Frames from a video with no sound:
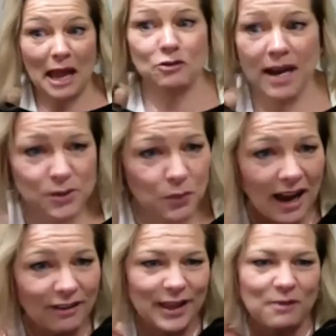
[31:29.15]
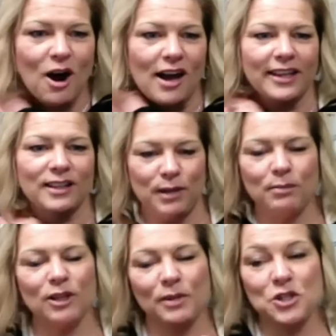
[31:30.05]
dress, whatever they want. Like,
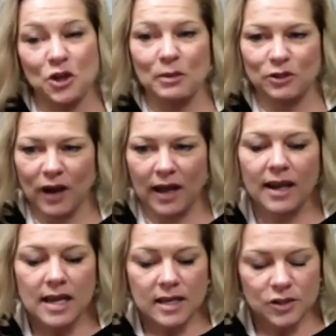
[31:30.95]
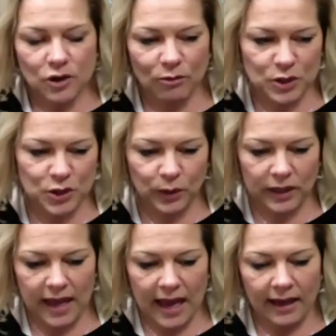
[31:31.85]
people have been so much fun. So I've been doing
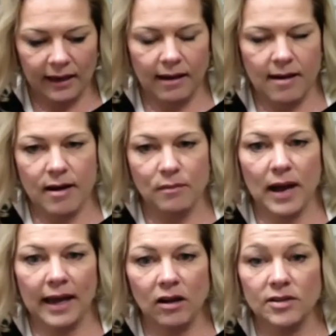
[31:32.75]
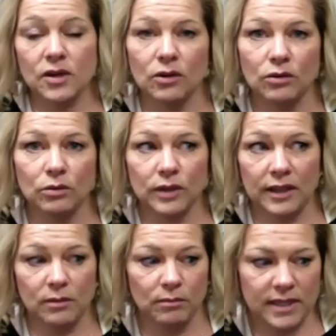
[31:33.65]
that. I also,
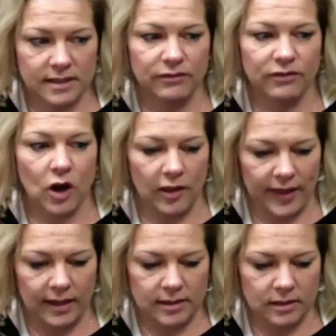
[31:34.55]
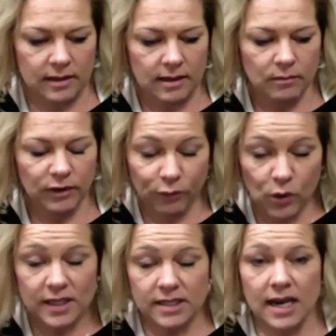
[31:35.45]
in the midst of all this,
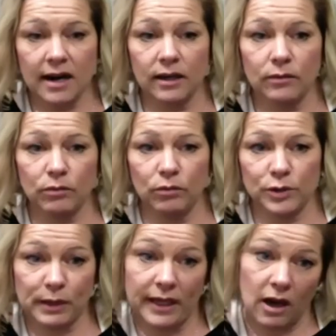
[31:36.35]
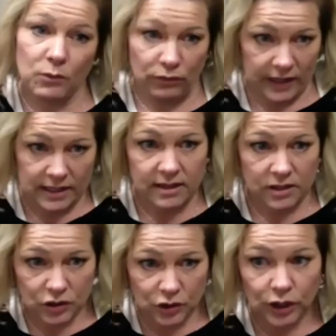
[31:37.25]
before this started, was planning on moving into the
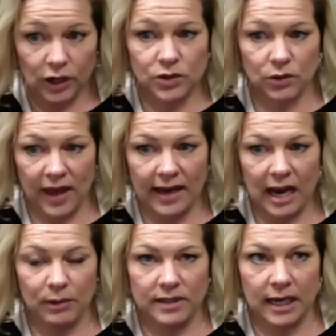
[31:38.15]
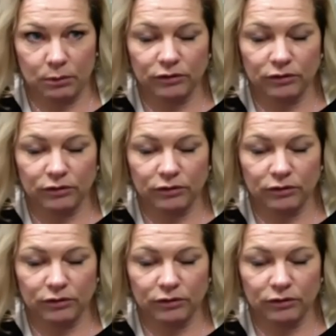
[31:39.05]
studio. So that happened April